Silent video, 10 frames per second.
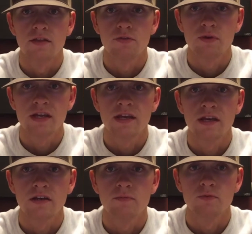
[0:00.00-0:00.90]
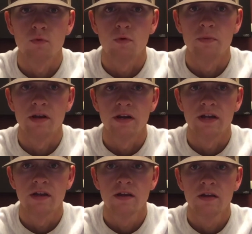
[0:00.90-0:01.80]
Three Kingdoms War period.
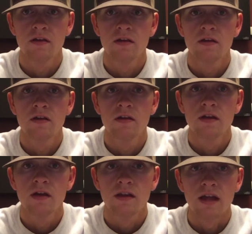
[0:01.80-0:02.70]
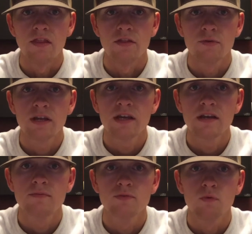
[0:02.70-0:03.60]
Now, the Three
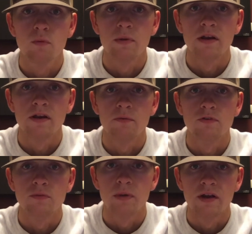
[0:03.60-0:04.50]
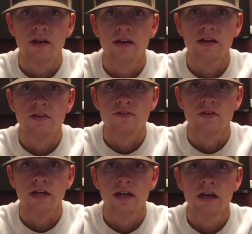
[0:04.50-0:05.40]
Kingdoms War period was a period in
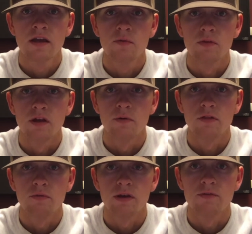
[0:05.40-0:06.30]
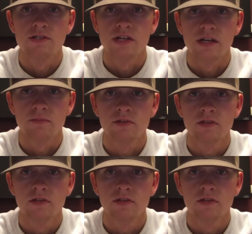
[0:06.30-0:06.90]
history when there were three regimes,